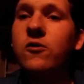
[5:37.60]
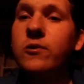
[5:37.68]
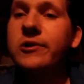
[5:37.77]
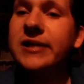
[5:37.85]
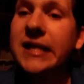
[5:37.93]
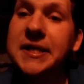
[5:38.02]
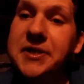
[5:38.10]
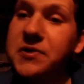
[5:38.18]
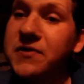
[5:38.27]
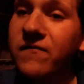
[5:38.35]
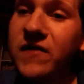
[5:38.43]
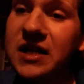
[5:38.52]
you don't really need to
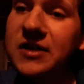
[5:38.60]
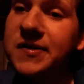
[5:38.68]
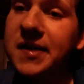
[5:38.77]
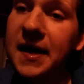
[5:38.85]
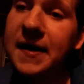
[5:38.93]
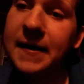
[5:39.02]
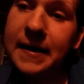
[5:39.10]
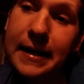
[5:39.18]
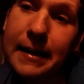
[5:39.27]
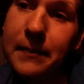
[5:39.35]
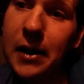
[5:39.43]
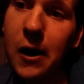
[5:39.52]
use your fingers to take a
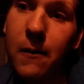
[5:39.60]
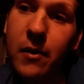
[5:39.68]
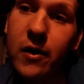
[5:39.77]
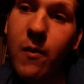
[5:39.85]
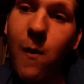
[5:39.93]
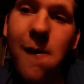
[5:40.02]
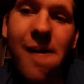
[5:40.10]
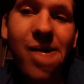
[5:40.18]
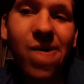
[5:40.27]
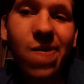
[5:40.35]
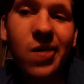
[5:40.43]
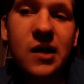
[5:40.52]
dip out, but
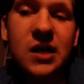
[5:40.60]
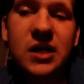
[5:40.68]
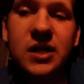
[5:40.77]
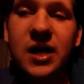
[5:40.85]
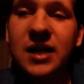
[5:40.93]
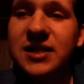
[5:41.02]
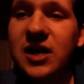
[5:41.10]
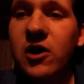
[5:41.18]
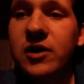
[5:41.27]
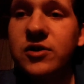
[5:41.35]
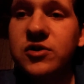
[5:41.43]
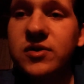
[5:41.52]
that's
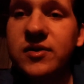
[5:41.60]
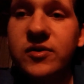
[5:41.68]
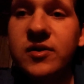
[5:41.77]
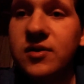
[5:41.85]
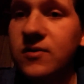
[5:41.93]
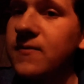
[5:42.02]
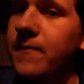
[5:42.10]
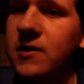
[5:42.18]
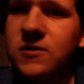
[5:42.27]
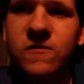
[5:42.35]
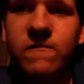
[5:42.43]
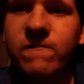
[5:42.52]
how I usually do it. And there's a
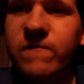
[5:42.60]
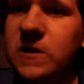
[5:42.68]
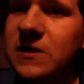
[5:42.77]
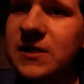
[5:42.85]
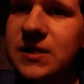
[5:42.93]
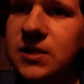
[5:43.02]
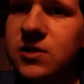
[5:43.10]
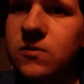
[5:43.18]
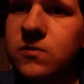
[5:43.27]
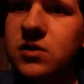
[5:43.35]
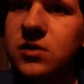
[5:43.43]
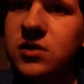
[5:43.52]
bunch of fucking
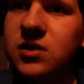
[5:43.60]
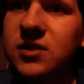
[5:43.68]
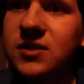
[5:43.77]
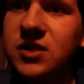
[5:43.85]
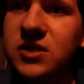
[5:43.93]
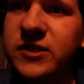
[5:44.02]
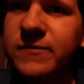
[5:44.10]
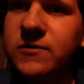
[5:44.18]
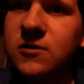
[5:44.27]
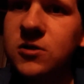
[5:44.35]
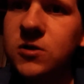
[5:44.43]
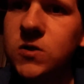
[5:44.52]
assholes outside
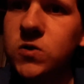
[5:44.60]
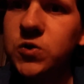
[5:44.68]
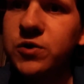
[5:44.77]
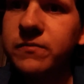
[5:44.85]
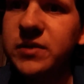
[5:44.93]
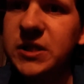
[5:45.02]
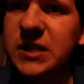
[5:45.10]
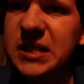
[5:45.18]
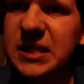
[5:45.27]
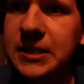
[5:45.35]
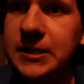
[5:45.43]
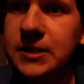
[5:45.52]
slamming their car doors and being
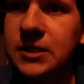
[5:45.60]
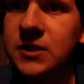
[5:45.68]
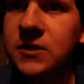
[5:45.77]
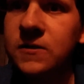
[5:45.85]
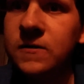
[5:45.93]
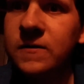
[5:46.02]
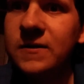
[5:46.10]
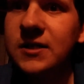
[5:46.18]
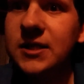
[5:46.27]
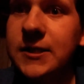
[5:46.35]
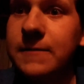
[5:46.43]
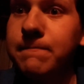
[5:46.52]
dicks.
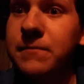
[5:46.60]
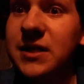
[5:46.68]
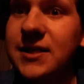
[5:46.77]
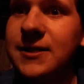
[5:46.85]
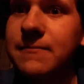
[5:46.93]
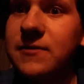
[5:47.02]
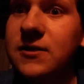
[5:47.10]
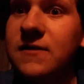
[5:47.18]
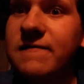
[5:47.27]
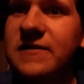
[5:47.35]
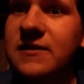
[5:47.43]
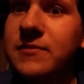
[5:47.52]
It pisses me
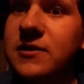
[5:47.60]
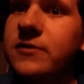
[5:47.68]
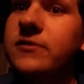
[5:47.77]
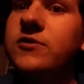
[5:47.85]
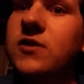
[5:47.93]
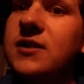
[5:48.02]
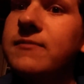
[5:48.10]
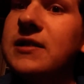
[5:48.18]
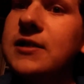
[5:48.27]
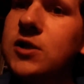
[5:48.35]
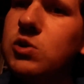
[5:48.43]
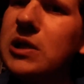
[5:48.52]
off because I'm in here trying to
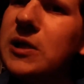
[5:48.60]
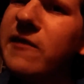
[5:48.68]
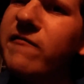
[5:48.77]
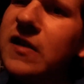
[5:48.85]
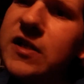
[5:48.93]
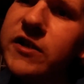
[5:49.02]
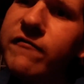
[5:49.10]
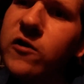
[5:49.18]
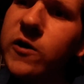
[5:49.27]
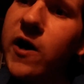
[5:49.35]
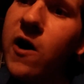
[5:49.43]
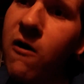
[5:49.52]
make quality video
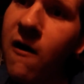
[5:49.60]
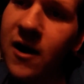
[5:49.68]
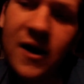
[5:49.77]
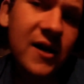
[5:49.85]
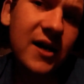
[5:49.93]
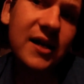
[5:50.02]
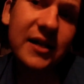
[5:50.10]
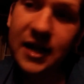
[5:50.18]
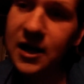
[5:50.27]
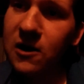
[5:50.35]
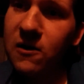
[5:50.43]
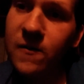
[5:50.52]
for y'all,
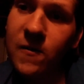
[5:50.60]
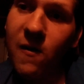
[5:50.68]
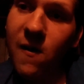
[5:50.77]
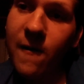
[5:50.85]
and now